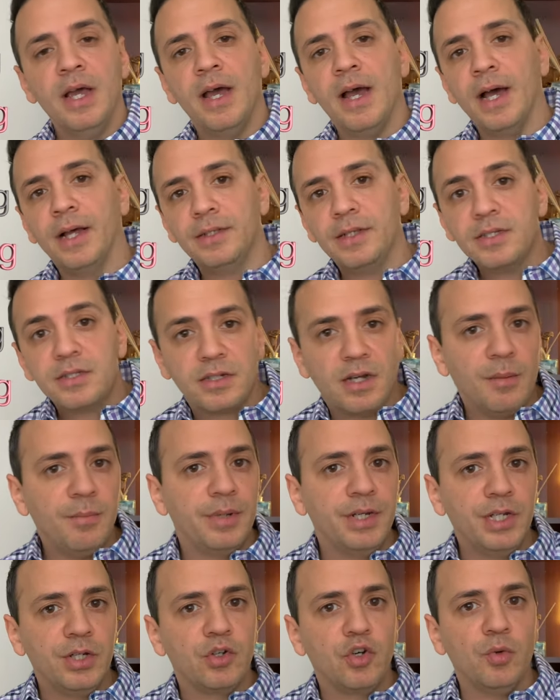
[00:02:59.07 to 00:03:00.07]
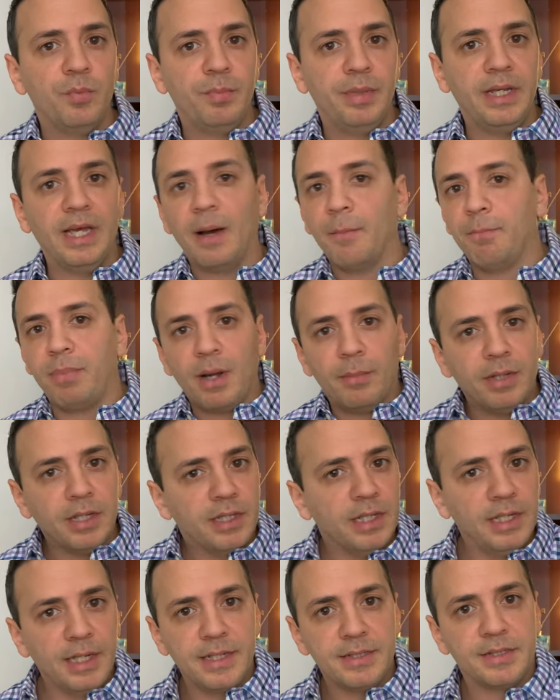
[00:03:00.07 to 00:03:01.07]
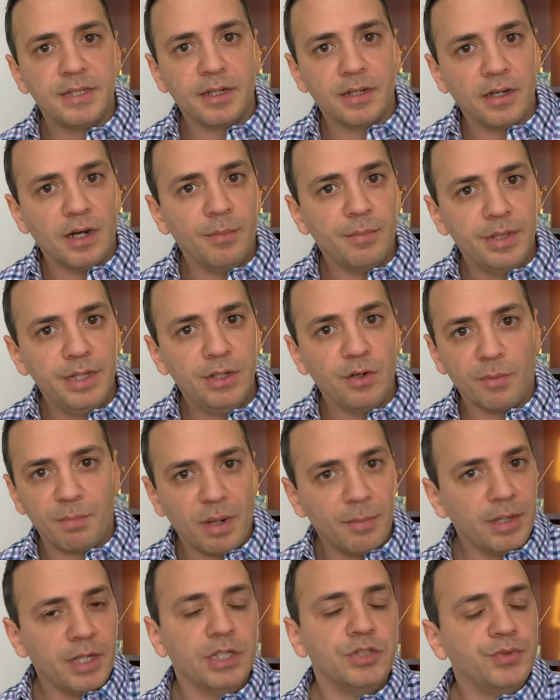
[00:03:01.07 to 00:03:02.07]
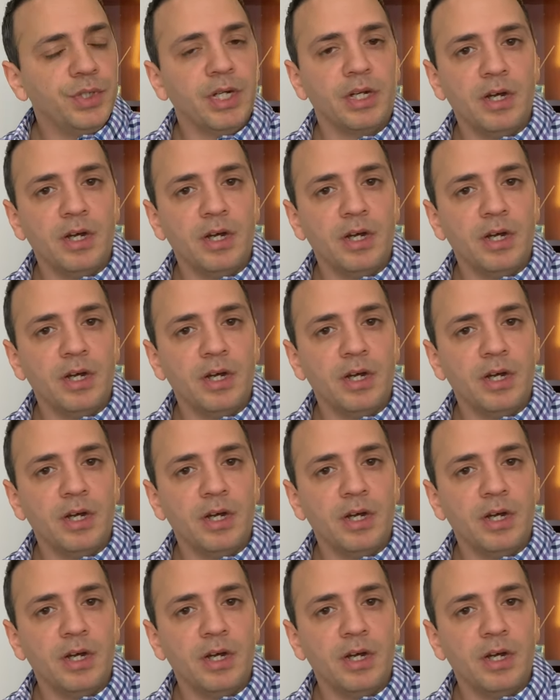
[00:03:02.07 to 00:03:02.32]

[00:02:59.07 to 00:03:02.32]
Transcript: And this company could be a publicly listed company or publicly traded